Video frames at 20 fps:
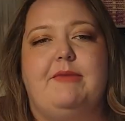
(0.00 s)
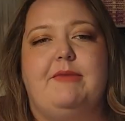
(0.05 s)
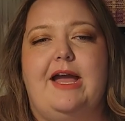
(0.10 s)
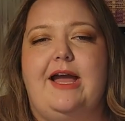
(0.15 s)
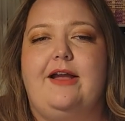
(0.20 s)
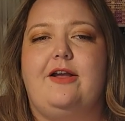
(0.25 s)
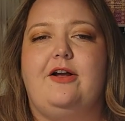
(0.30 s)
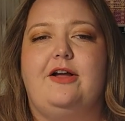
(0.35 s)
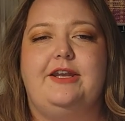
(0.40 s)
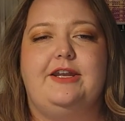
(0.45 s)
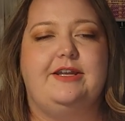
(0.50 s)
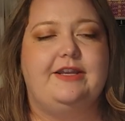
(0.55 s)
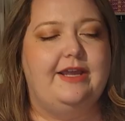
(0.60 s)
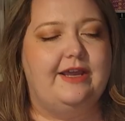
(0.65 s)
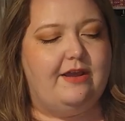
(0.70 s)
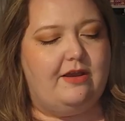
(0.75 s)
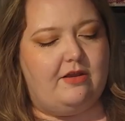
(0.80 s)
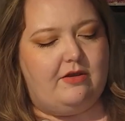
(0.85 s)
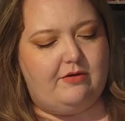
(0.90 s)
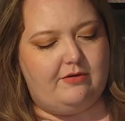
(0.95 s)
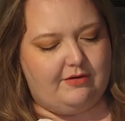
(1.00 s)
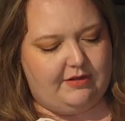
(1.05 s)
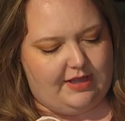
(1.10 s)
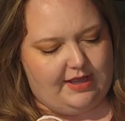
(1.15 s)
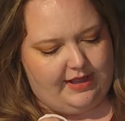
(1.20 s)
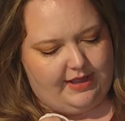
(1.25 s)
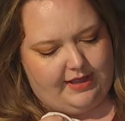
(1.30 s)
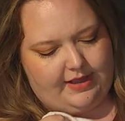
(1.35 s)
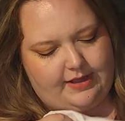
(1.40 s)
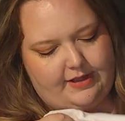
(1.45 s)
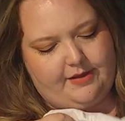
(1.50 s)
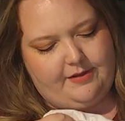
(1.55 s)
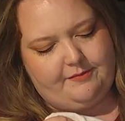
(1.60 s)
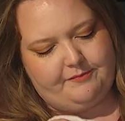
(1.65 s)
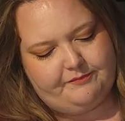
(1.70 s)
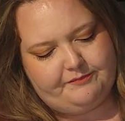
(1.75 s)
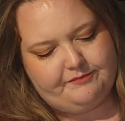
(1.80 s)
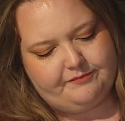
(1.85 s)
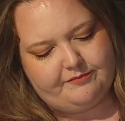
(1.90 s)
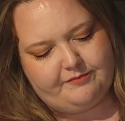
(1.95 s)
back on it now, um,
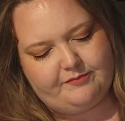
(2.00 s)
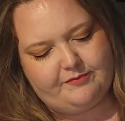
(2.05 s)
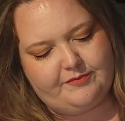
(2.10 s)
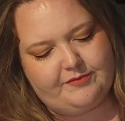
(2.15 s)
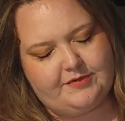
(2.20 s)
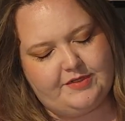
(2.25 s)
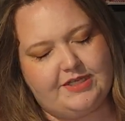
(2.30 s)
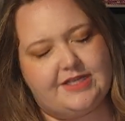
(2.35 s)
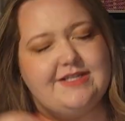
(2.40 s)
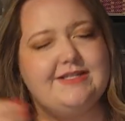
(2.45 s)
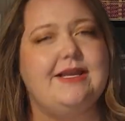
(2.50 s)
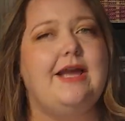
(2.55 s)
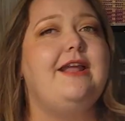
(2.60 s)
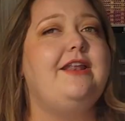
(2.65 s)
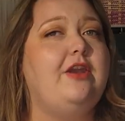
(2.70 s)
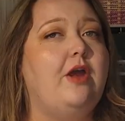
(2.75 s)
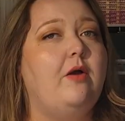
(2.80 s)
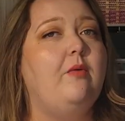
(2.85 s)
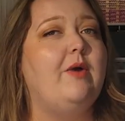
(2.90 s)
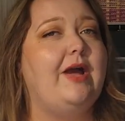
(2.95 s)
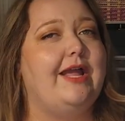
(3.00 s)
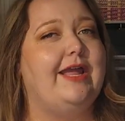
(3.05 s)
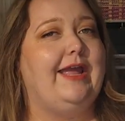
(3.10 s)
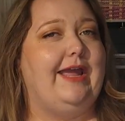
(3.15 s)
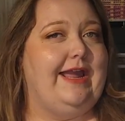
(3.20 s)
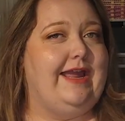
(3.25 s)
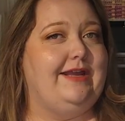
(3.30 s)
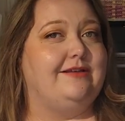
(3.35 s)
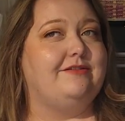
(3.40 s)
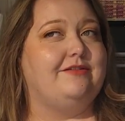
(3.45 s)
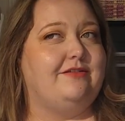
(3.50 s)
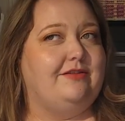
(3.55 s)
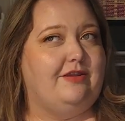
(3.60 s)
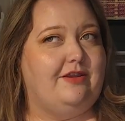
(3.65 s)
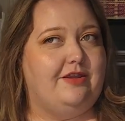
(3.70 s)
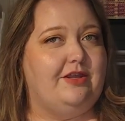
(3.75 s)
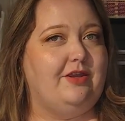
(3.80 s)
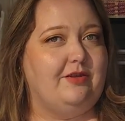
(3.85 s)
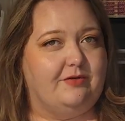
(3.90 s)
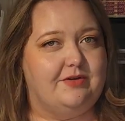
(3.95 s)
because I know I hate
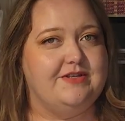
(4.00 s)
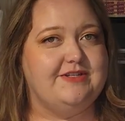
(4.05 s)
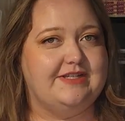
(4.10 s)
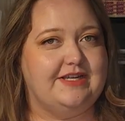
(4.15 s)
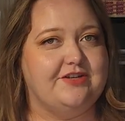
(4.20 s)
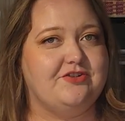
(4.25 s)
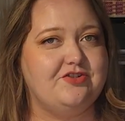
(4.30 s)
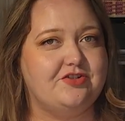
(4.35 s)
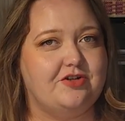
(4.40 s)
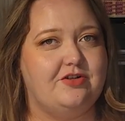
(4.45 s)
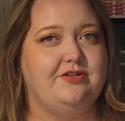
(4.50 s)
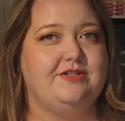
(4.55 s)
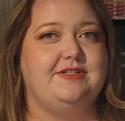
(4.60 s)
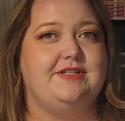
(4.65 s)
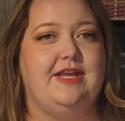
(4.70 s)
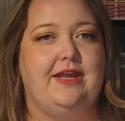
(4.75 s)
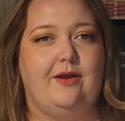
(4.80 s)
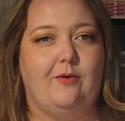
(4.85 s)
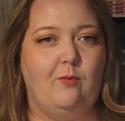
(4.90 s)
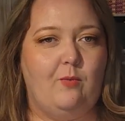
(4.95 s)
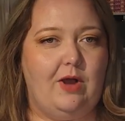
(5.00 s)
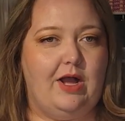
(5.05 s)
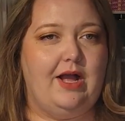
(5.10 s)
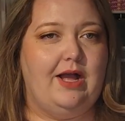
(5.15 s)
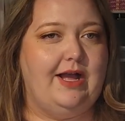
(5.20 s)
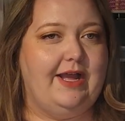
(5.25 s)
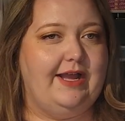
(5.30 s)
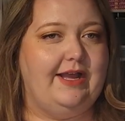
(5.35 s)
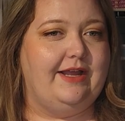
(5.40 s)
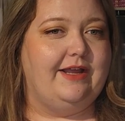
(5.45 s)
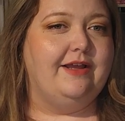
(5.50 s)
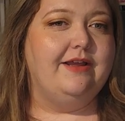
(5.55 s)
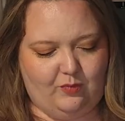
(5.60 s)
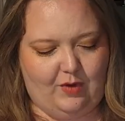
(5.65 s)
the unisex shirts. Like, why?